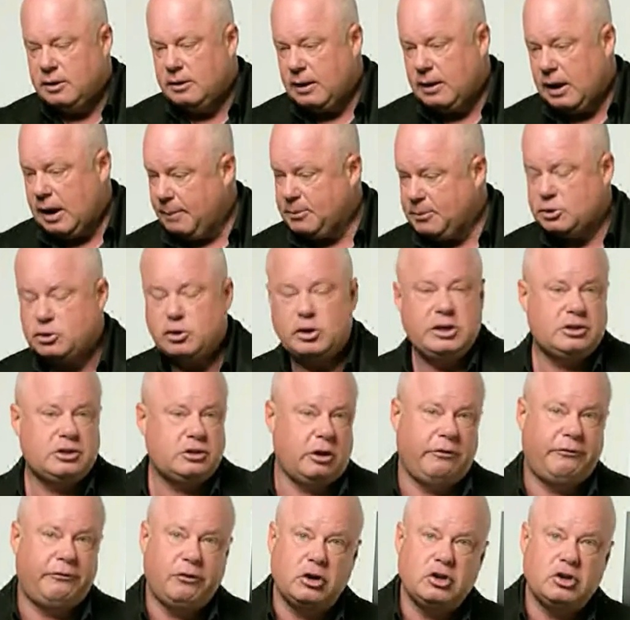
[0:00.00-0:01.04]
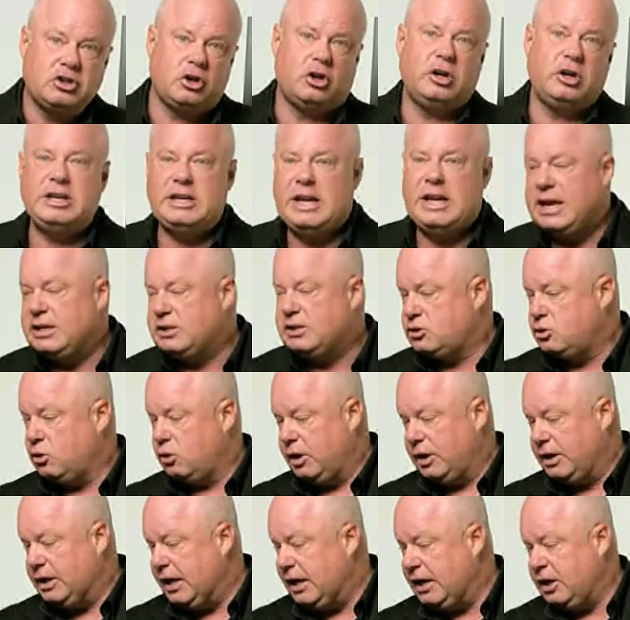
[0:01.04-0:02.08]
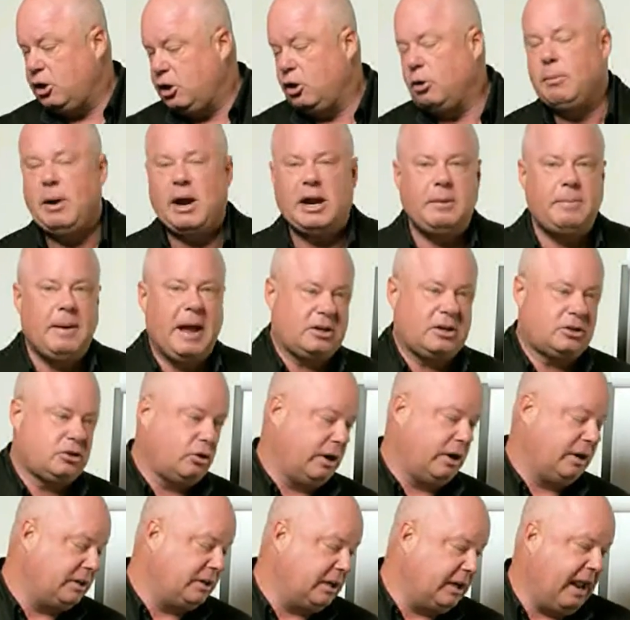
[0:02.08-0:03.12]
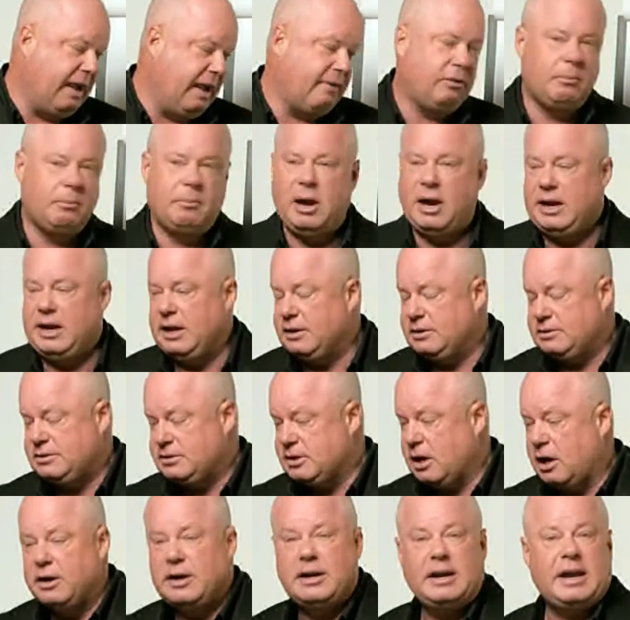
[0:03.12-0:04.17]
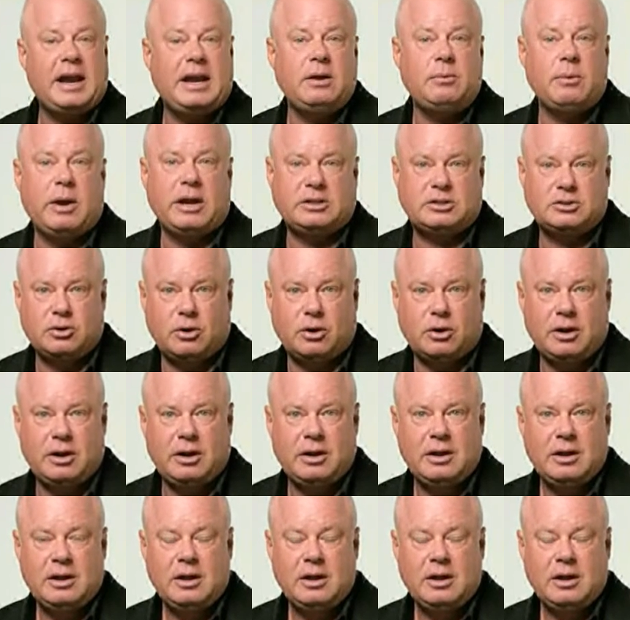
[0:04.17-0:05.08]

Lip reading: opportunity story, first 30 days story, getting your money back story, didn't have the money and started anyway story,